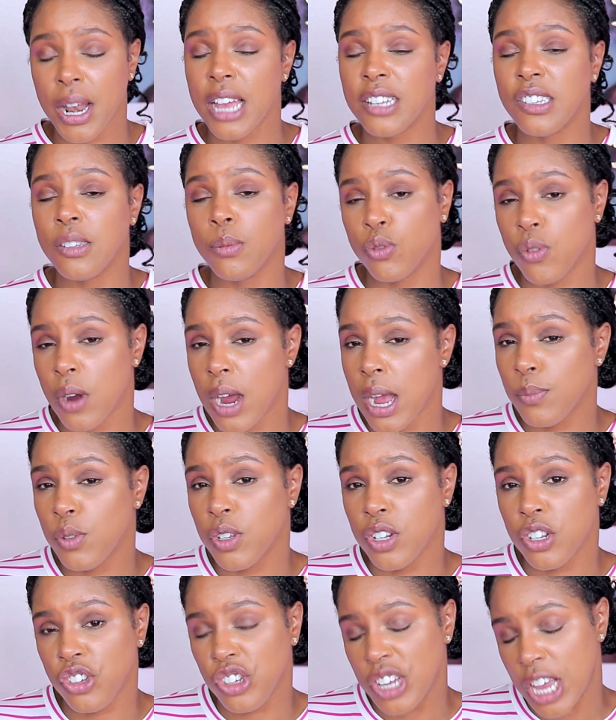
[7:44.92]
like, subscribe to
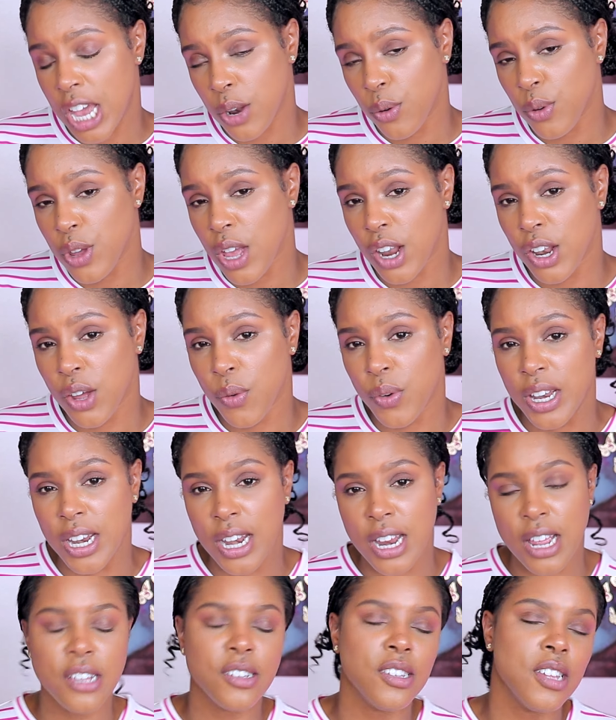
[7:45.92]
the channel. Y'all know what it
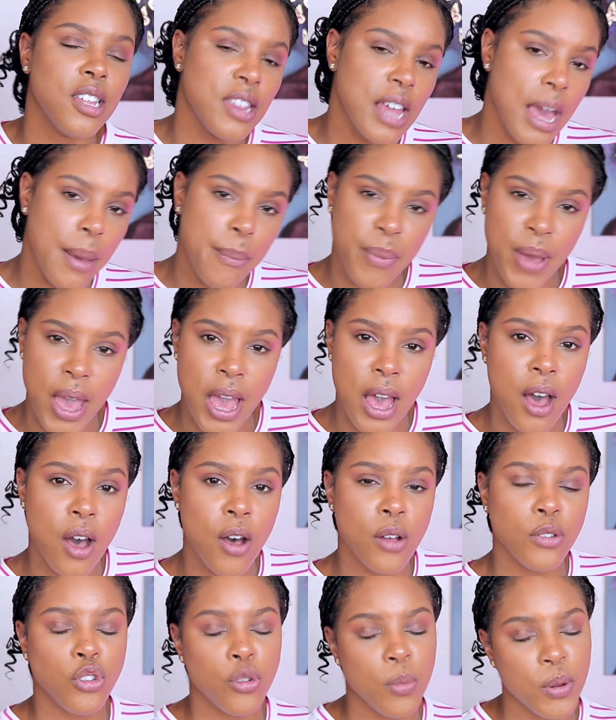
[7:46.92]
is. Hit that
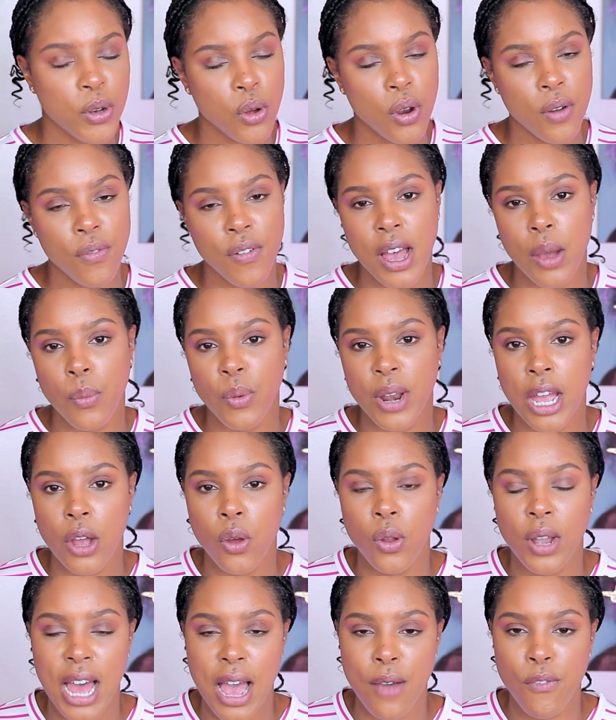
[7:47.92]
bell to be notified when I
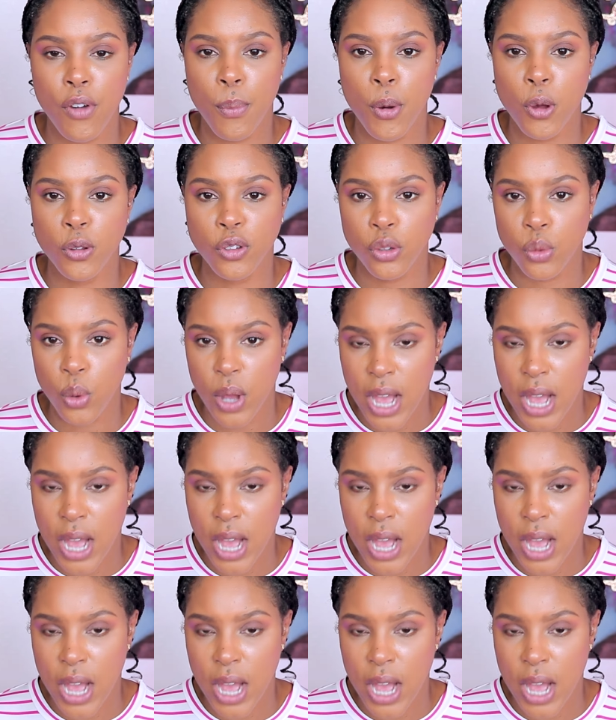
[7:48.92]
go live or post new